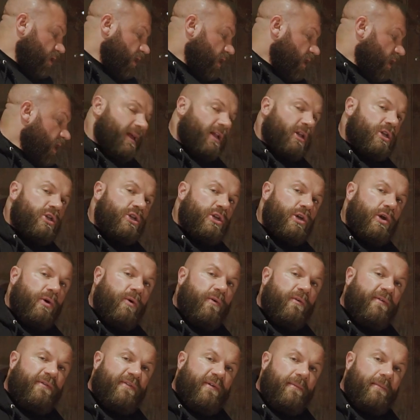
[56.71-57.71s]
Meal
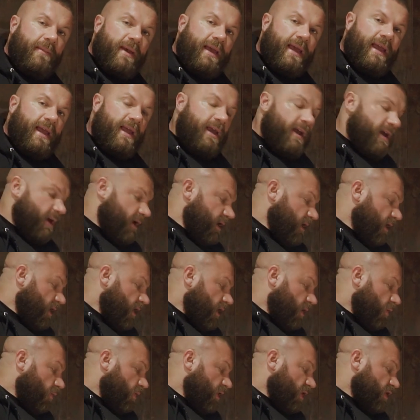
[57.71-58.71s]
2 for me,
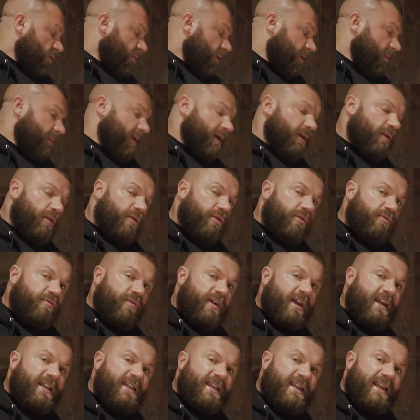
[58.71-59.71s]
which will be meal
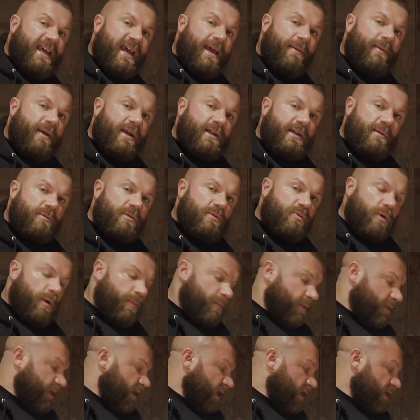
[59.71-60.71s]
3 today because I'm
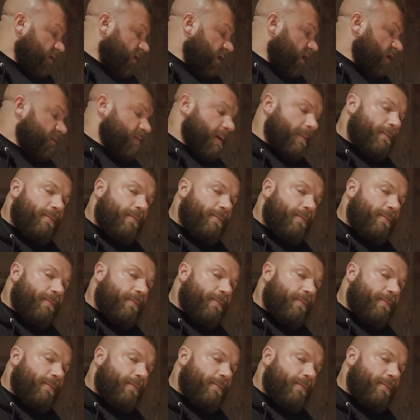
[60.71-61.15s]
swapping things around, is my